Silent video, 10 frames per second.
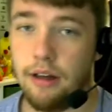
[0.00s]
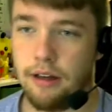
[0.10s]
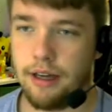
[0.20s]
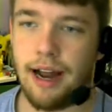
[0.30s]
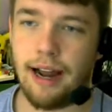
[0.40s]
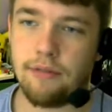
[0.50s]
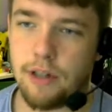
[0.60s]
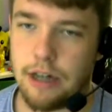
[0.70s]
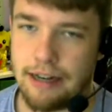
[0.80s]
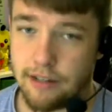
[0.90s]
Yeah, I have
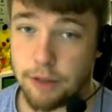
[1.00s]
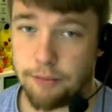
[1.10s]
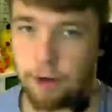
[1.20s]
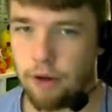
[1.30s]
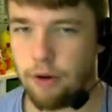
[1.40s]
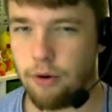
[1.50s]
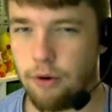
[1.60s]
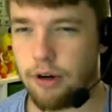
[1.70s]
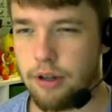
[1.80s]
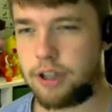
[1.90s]
a I have a small
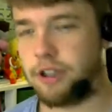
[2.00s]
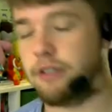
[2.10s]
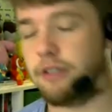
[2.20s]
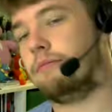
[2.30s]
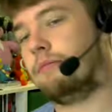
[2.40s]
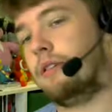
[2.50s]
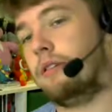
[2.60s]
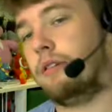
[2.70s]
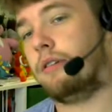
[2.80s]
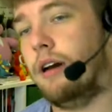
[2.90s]
quarter collection.
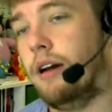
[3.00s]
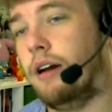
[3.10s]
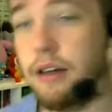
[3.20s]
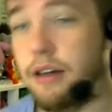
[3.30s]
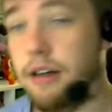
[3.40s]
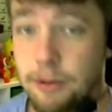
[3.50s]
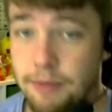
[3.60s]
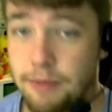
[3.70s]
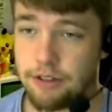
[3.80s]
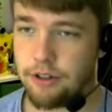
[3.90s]
So does my
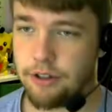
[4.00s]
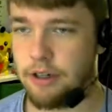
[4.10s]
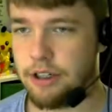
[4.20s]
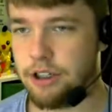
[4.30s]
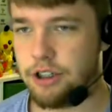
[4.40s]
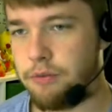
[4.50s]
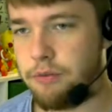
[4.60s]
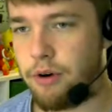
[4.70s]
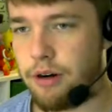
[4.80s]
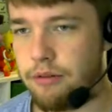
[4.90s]
sister though, and she's
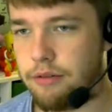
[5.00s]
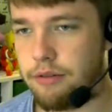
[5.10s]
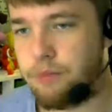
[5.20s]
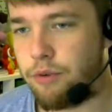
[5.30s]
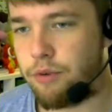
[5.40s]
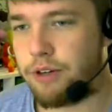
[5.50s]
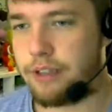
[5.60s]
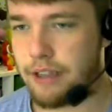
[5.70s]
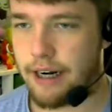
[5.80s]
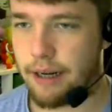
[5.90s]
more she's more into it
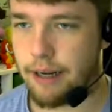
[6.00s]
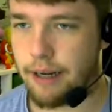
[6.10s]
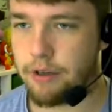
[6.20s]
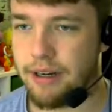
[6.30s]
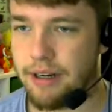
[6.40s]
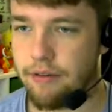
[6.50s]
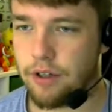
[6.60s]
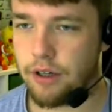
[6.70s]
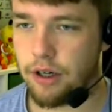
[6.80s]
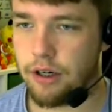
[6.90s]
than I am, so I might give it to
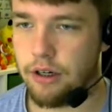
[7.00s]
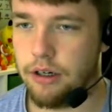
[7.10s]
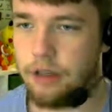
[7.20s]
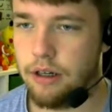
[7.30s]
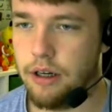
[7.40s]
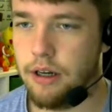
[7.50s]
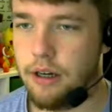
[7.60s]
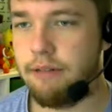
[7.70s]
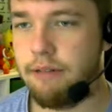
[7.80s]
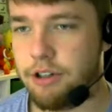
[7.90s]
her.
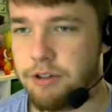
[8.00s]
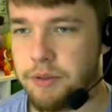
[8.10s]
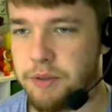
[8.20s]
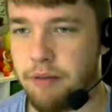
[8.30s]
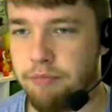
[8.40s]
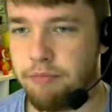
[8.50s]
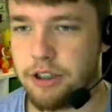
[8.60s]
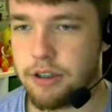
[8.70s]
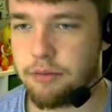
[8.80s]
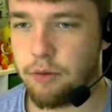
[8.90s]
Even though she was being a bitch
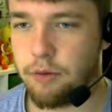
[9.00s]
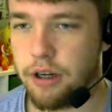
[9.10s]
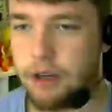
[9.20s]
this morning.